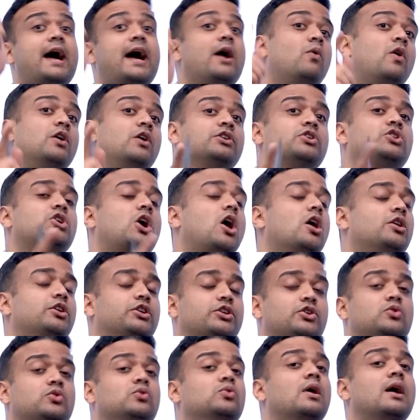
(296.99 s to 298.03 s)
I want to talk to
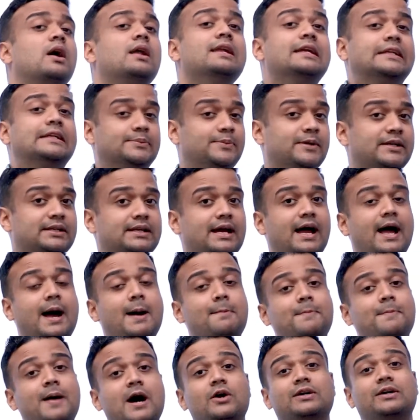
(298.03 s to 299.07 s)
you a little bit
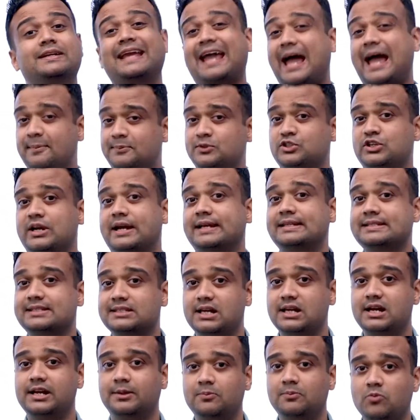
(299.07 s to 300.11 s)
about Capshine's
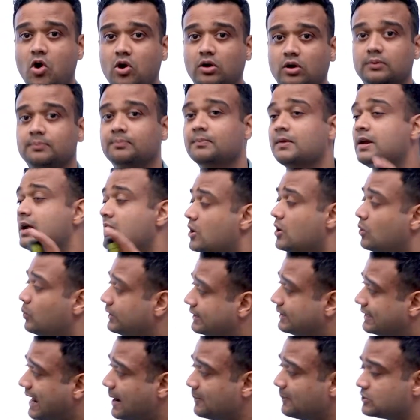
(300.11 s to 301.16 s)
learning model.
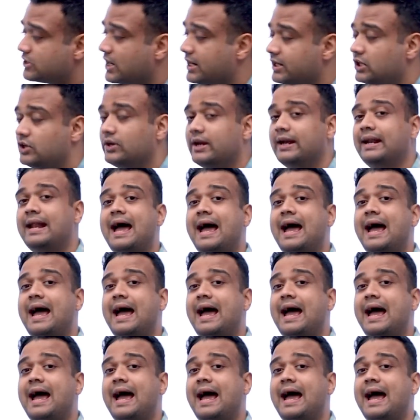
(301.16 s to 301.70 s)
With Capshine, you get